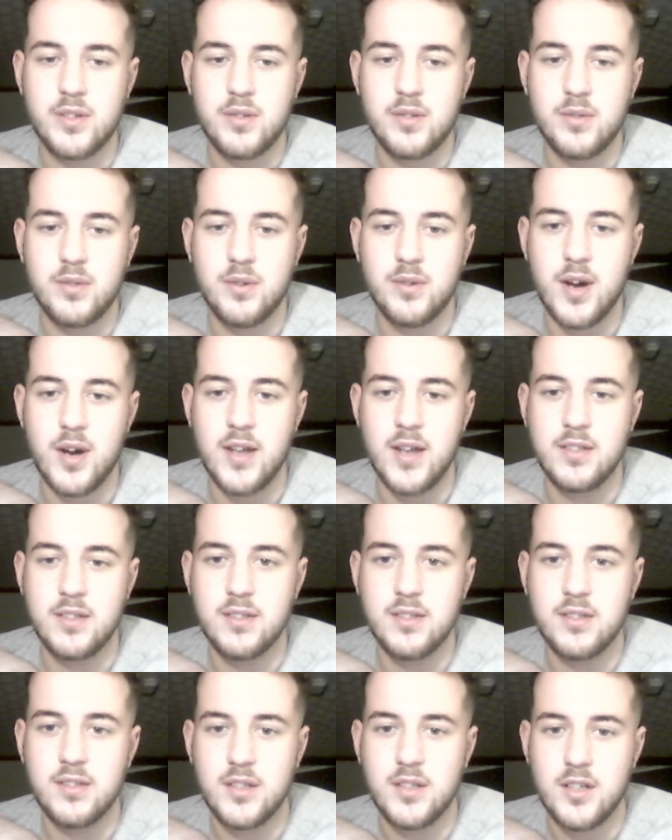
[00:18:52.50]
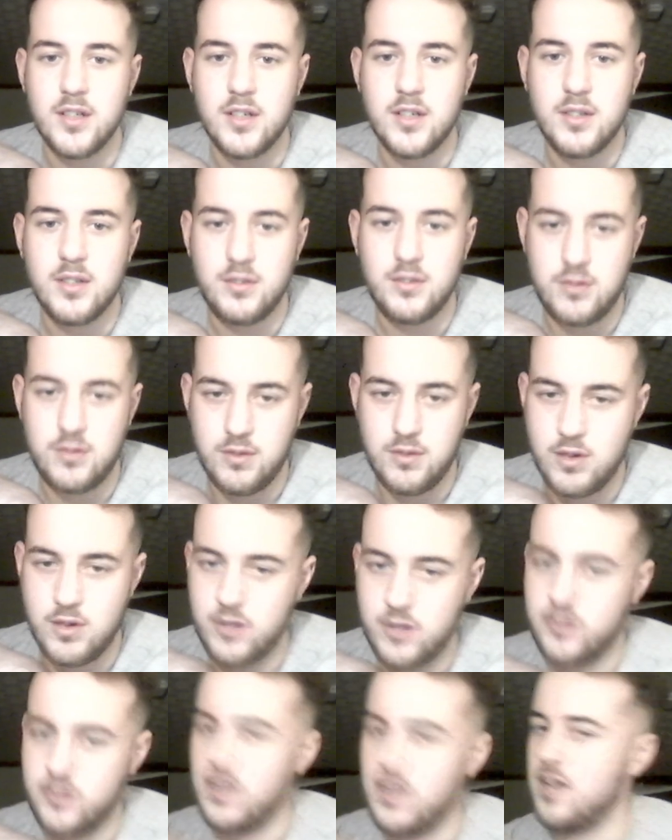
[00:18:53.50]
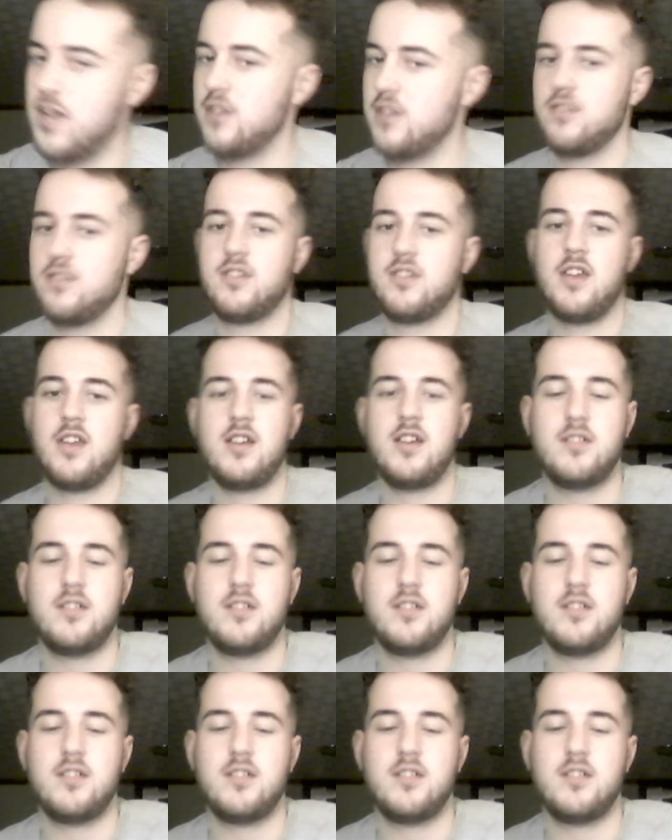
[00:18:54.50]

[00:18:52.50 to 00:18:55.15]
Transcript: Right. Do not take and take,